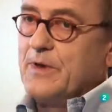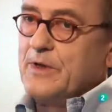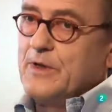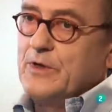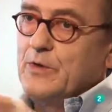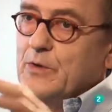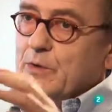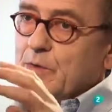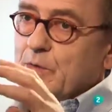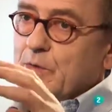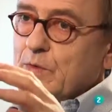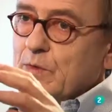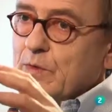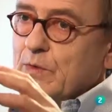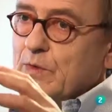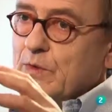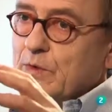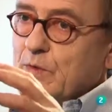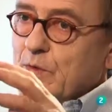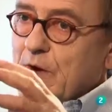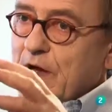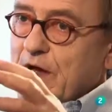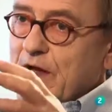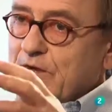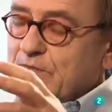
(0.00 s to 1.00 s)

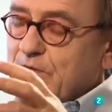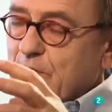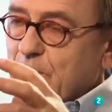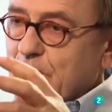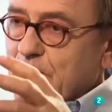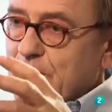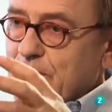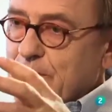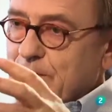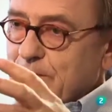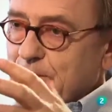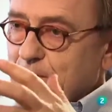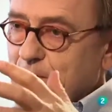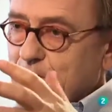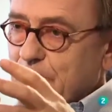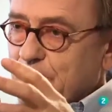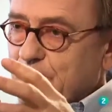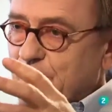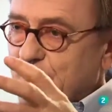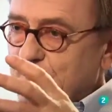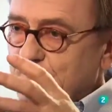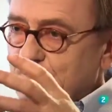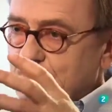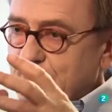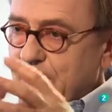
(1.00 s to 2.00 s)
You have a
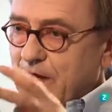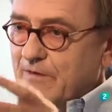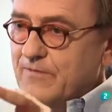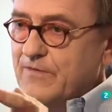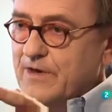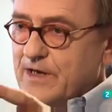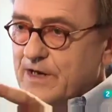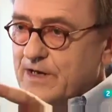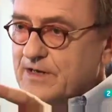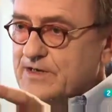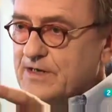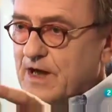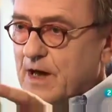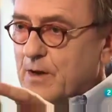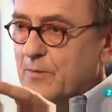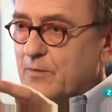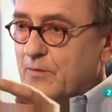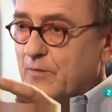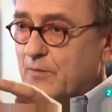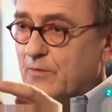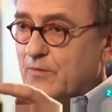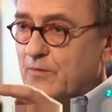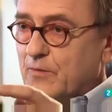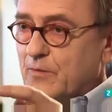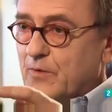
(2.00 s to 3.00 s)
lovely
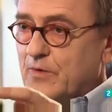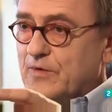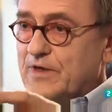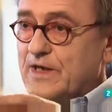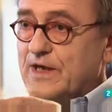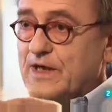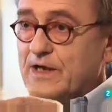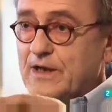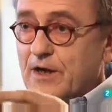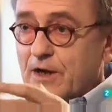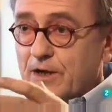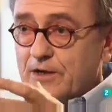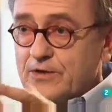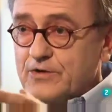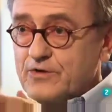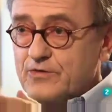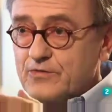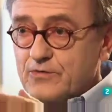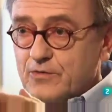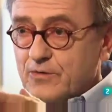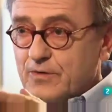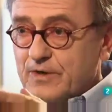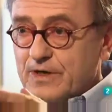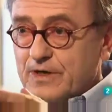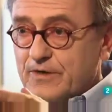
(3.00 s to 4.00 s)
example for the
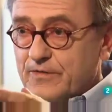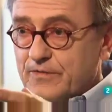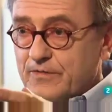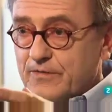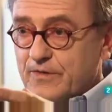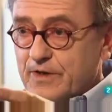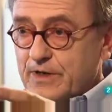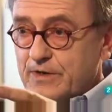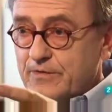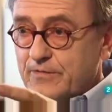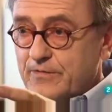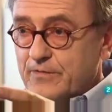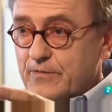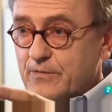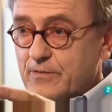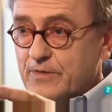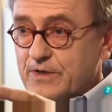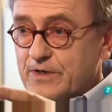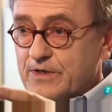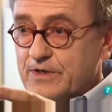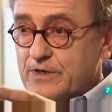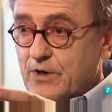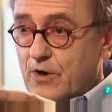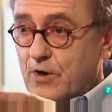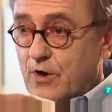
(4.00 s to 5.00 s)
cultural
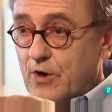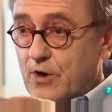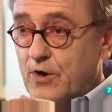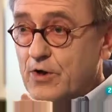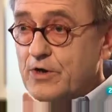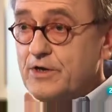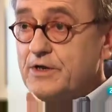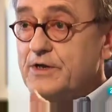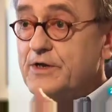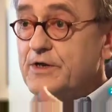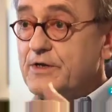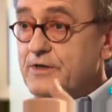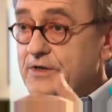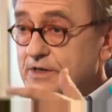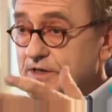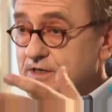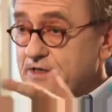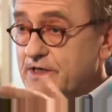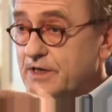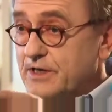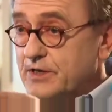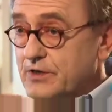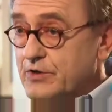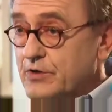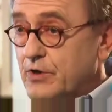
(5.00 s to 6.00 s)
influence on
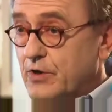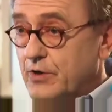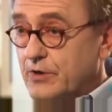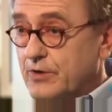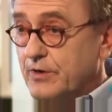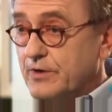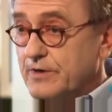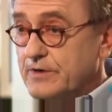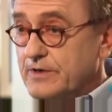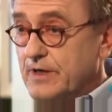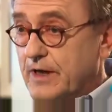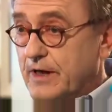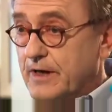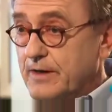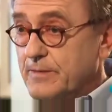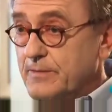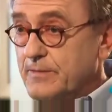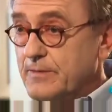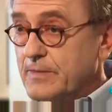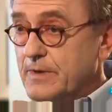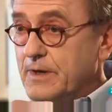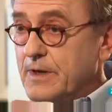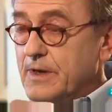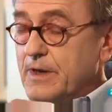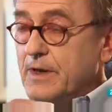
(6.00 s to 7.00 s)
this internal time,